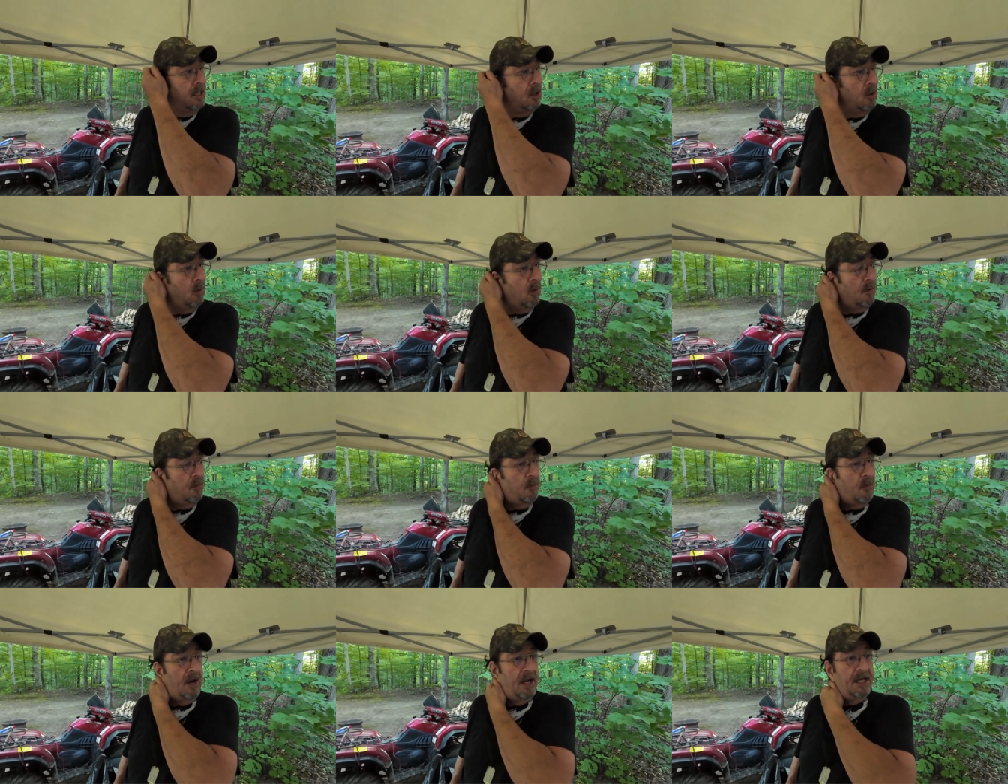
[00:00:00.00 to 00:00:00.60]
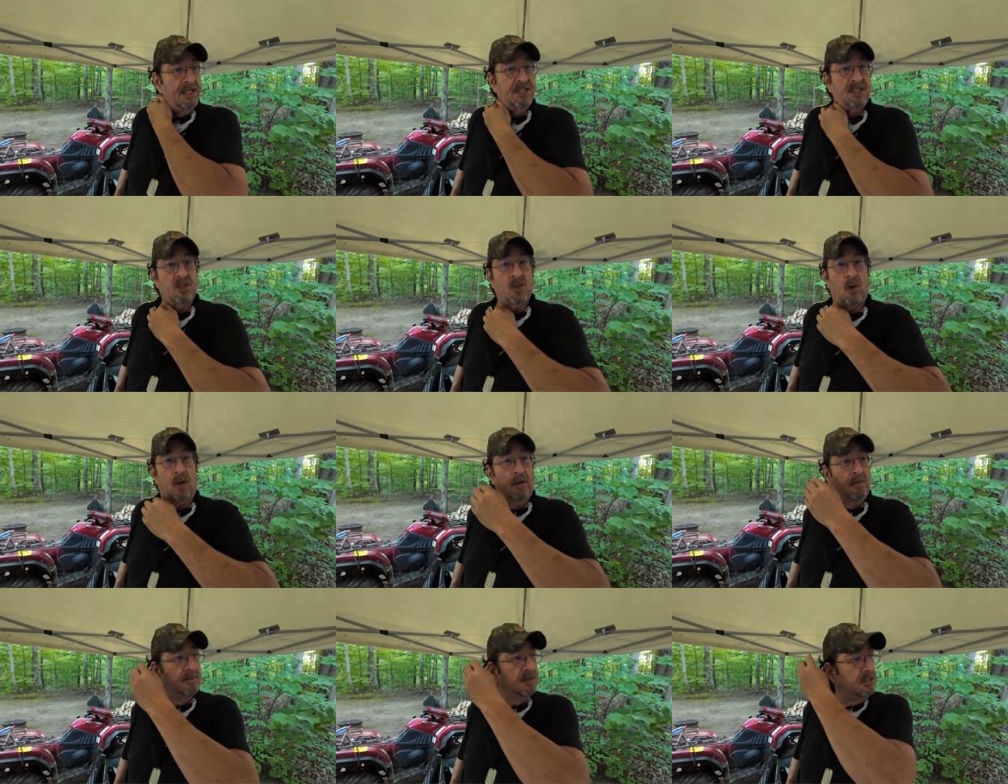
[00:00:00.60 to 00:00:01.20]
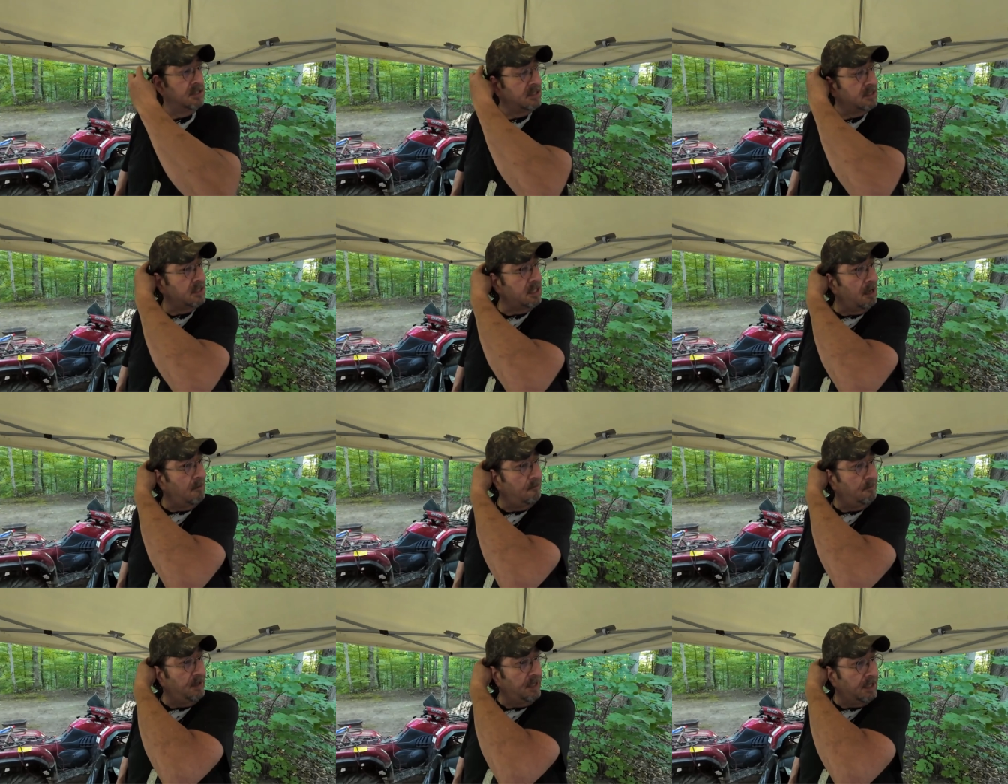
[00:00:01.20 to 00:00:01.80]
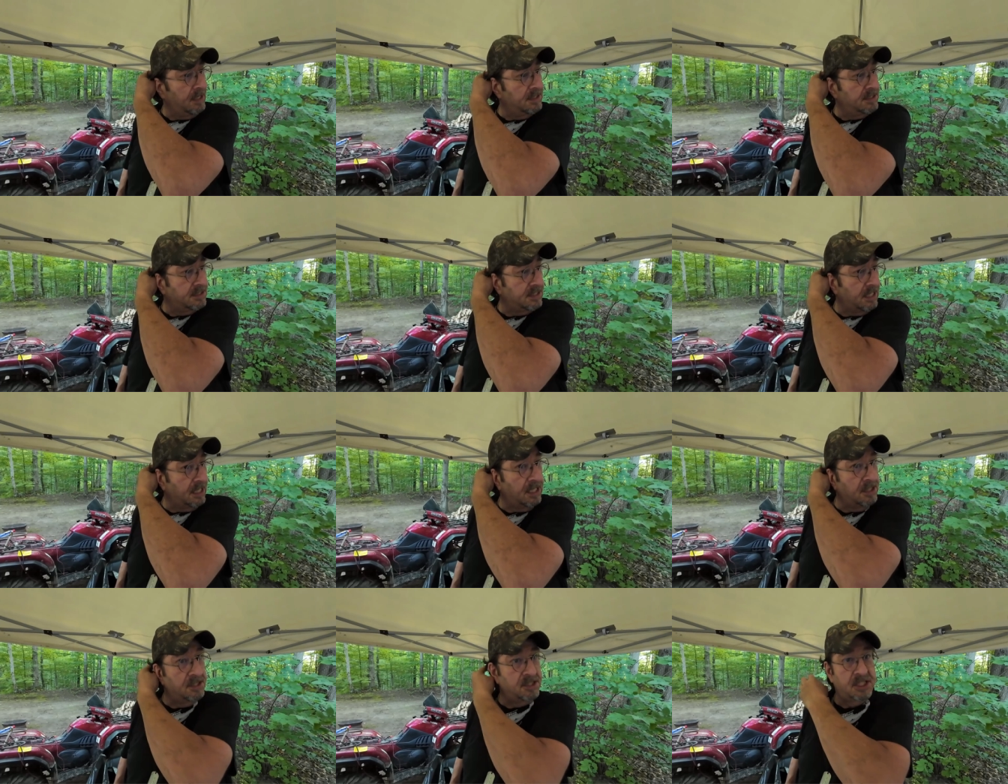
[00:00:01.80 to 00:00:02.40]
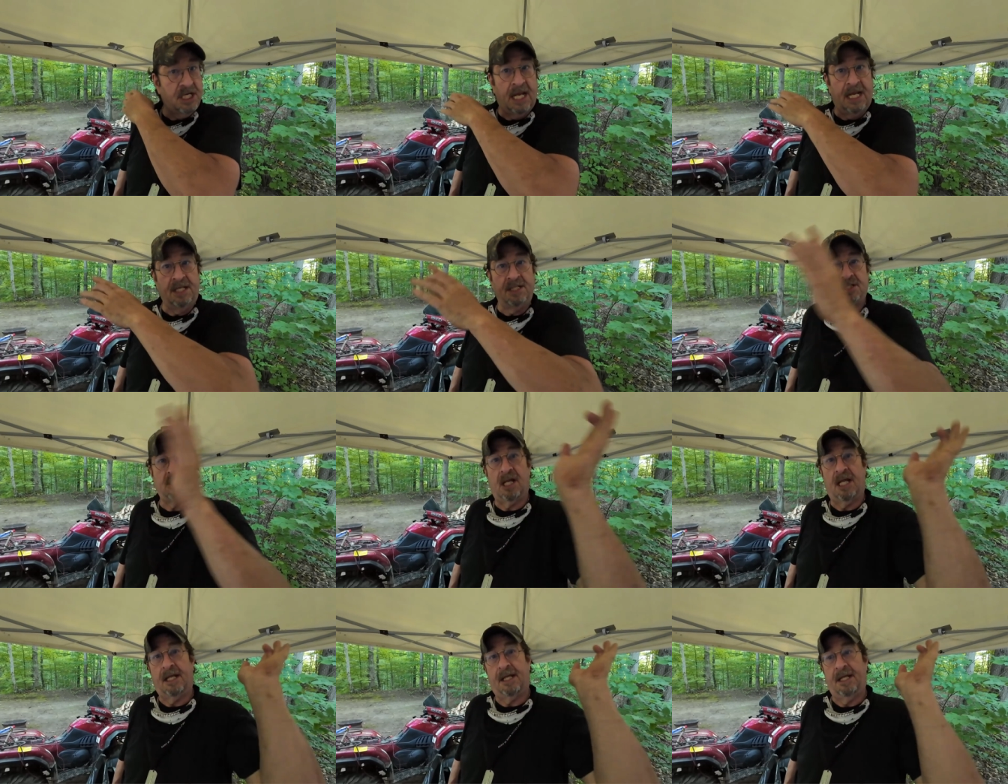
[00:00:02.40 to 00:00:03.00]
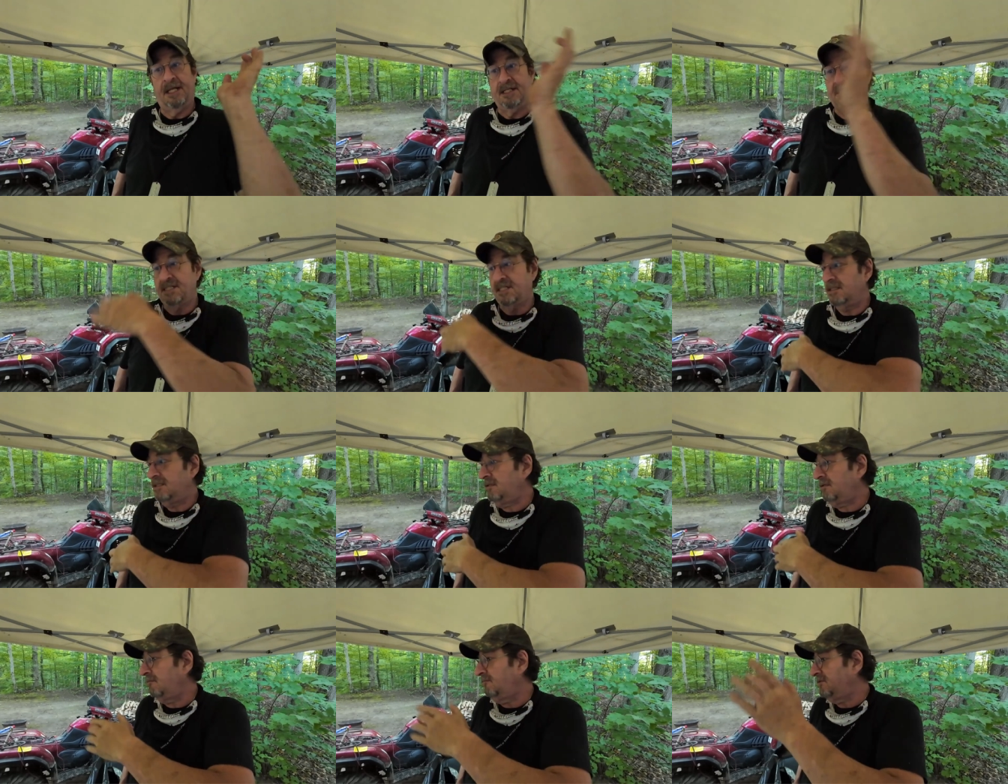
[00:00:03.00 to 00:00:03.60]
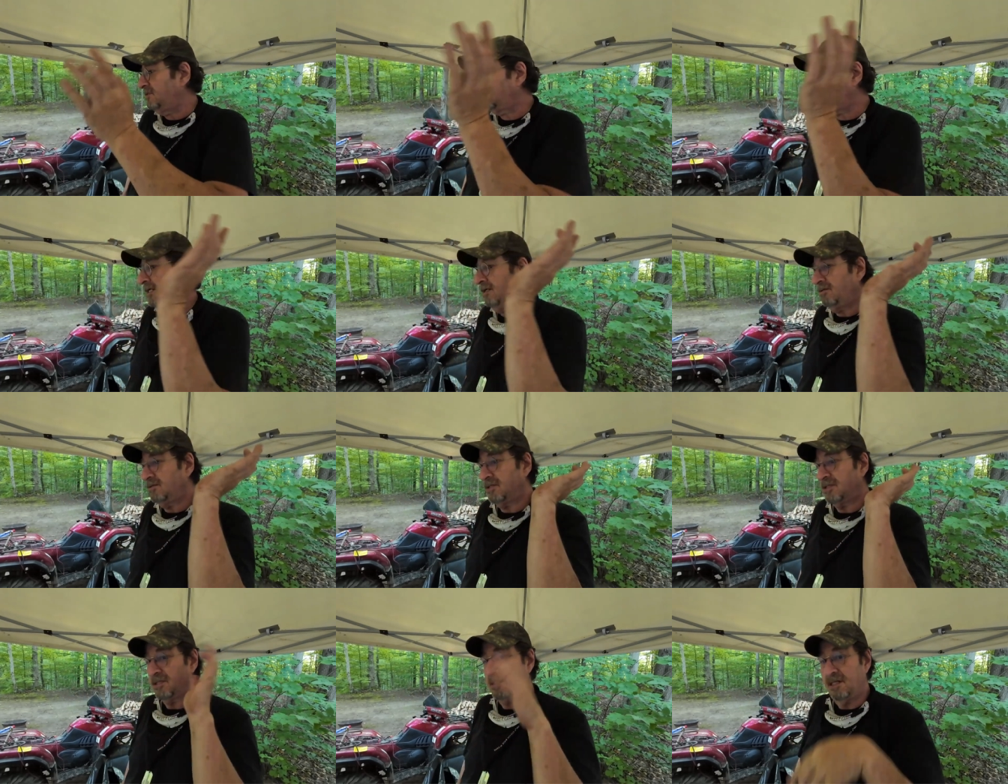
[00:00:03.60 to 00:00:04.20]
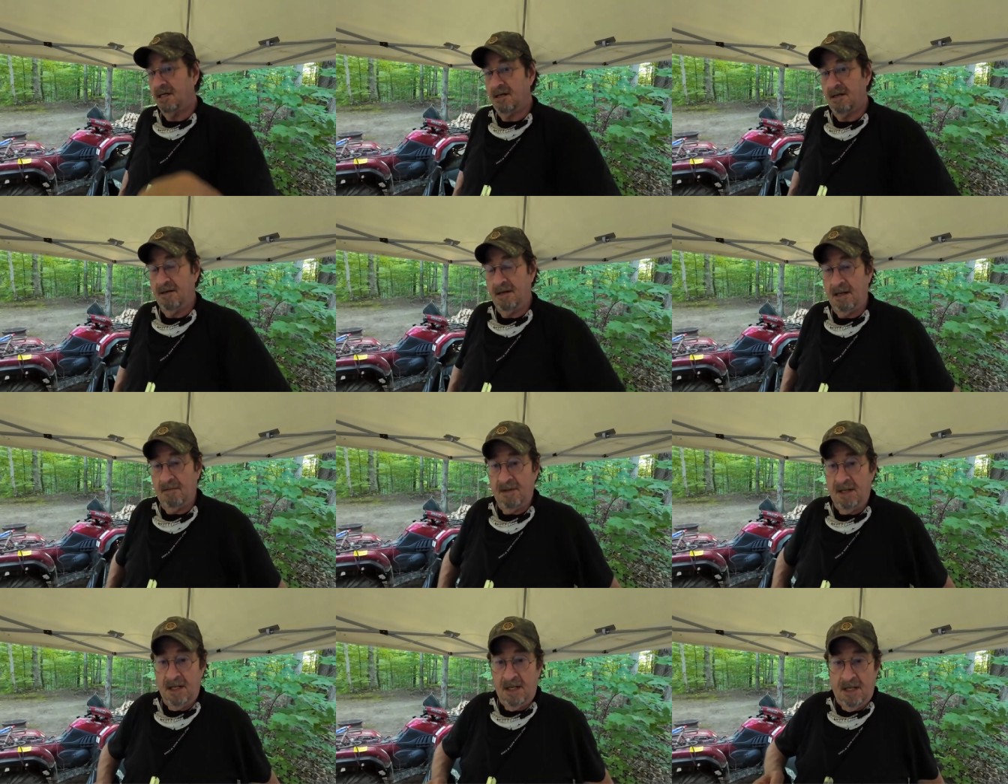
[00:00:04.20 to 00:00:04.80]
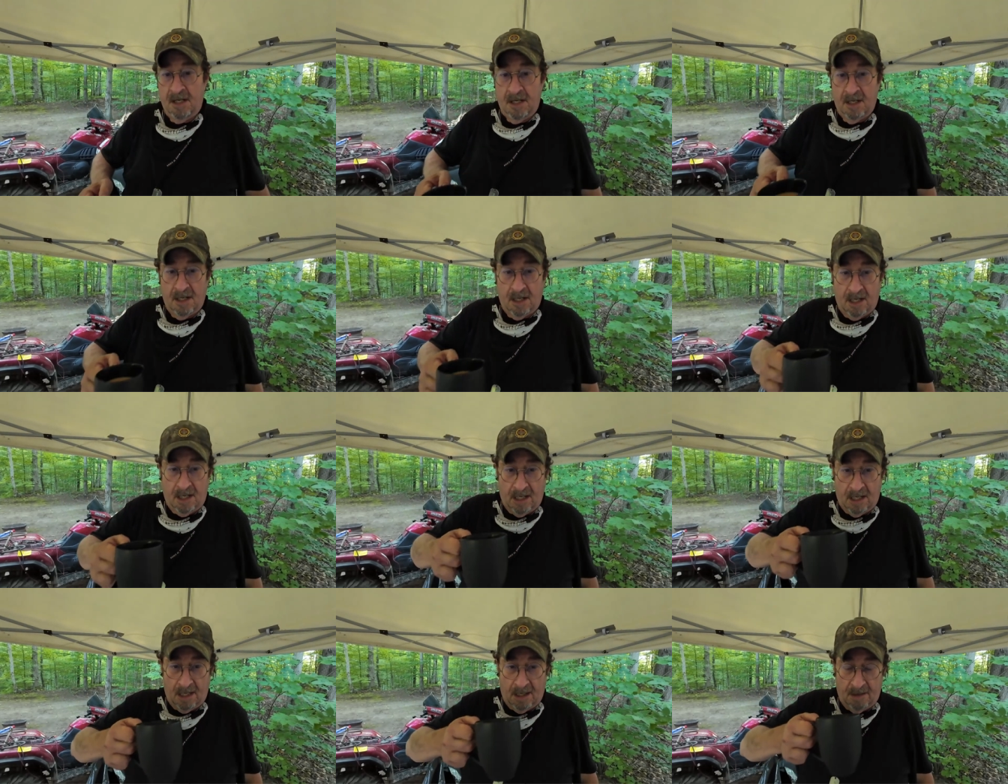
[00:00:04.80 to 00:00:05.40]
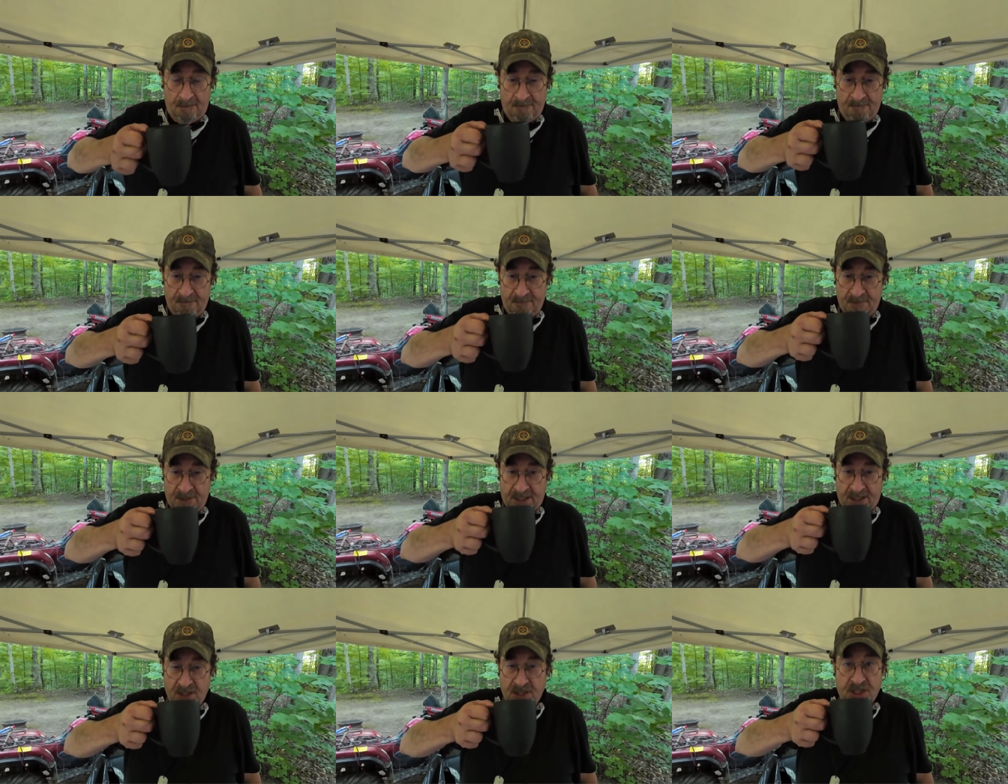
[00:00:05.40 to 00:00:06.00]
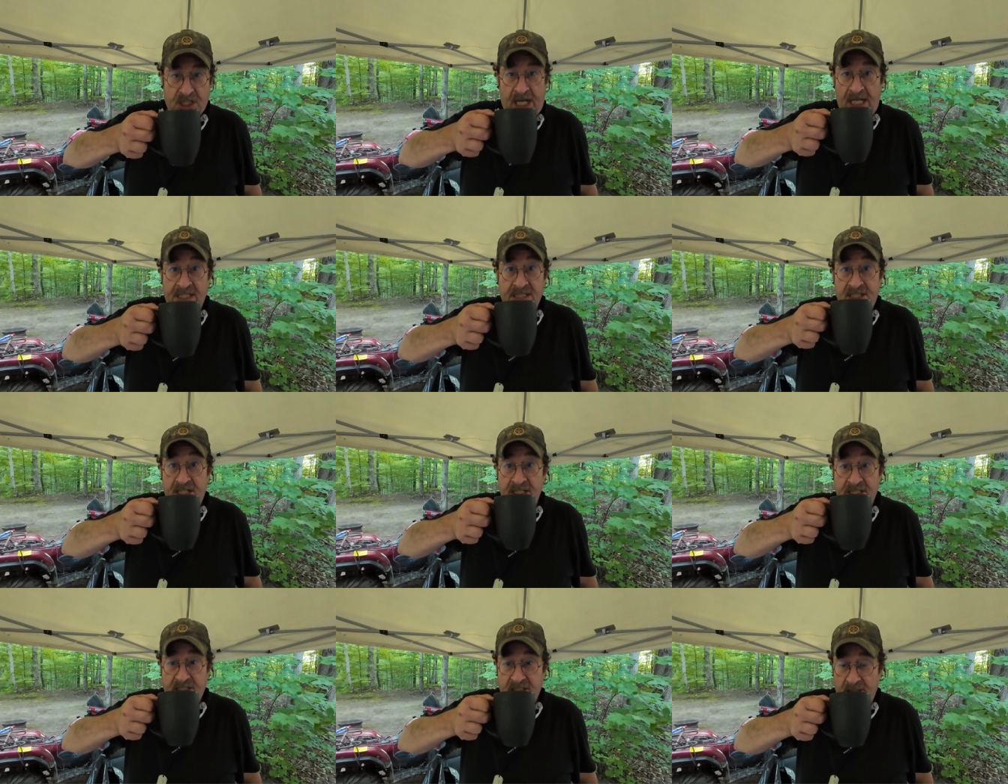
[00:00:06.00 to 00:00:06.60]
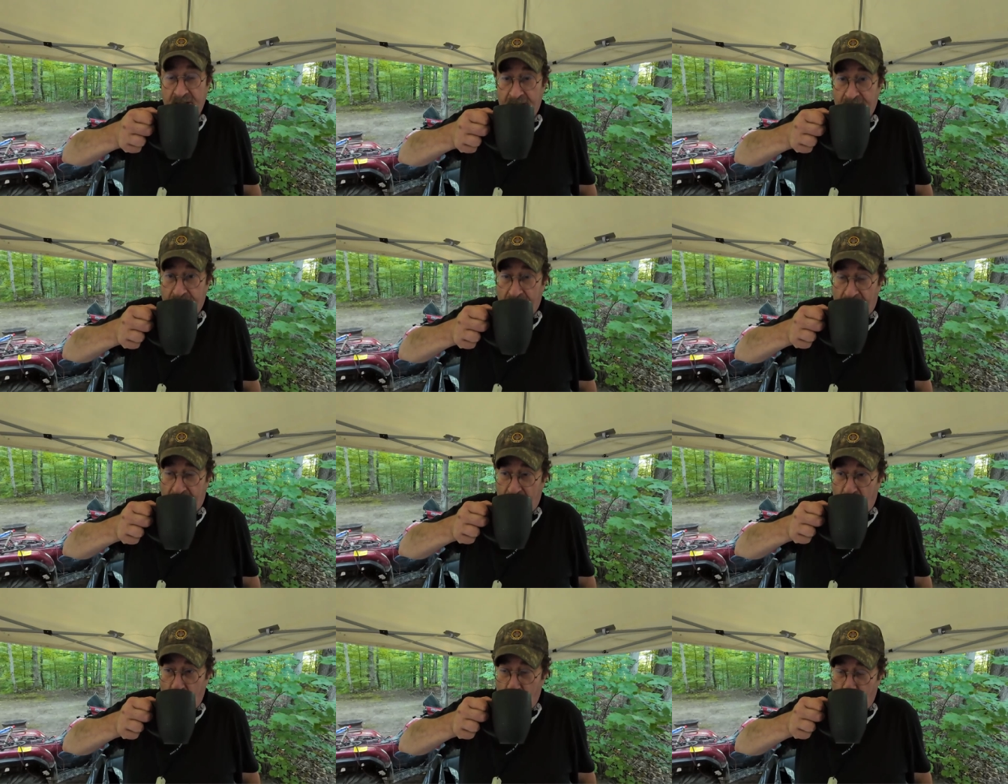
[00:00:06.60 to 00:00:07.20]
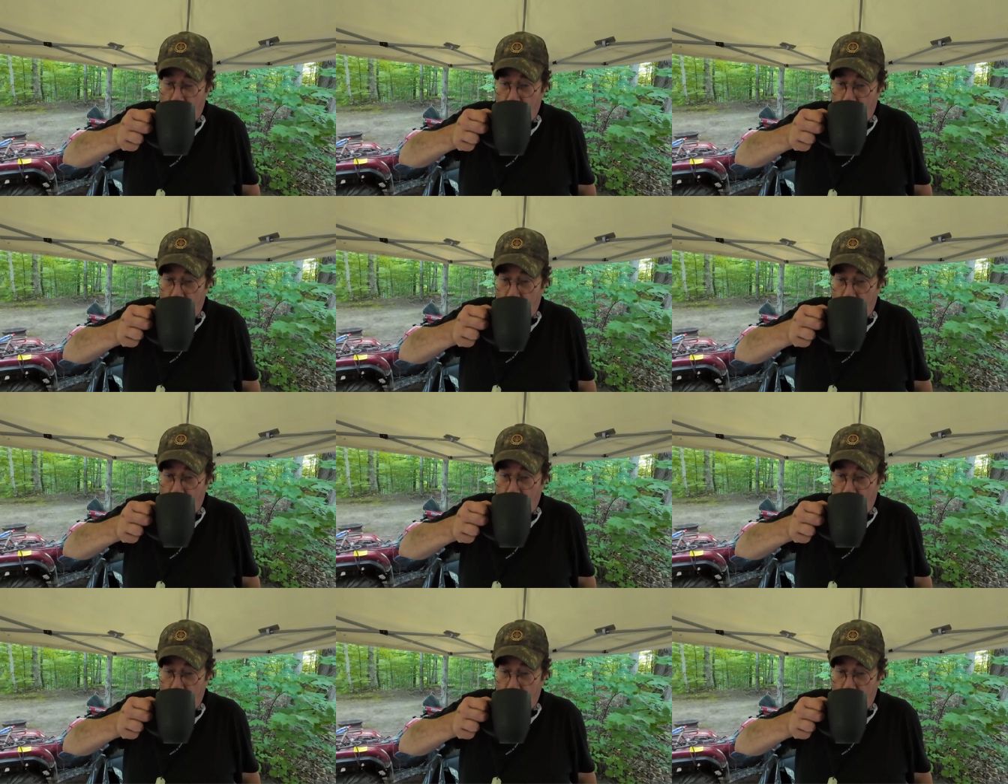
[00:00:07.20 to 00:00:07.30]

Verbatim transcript: you know, with rainstorms and stuff because it could change like instant. Oh, mosquitoes are starting up. Um, it could change instantly, right?